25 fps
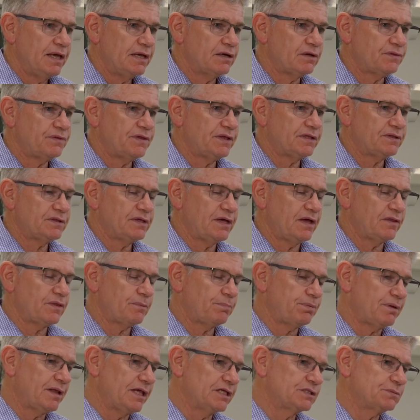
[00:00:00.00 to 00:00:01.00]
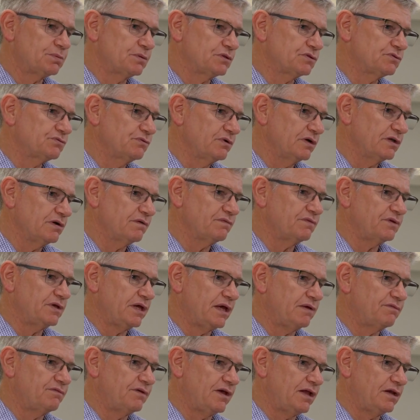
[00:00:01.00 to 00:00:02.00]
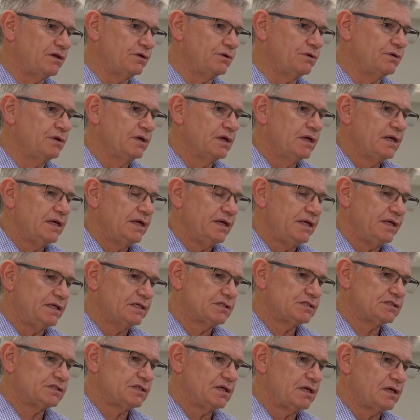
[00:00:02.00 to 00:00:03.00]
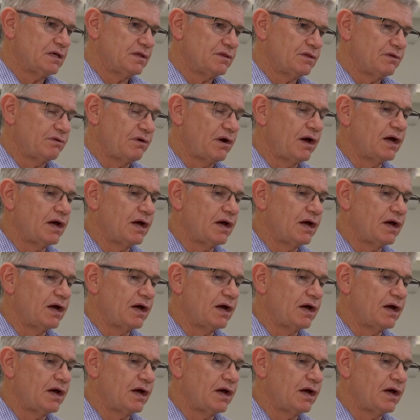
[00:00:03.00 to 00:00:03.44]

And I think the other place where it's really of value is there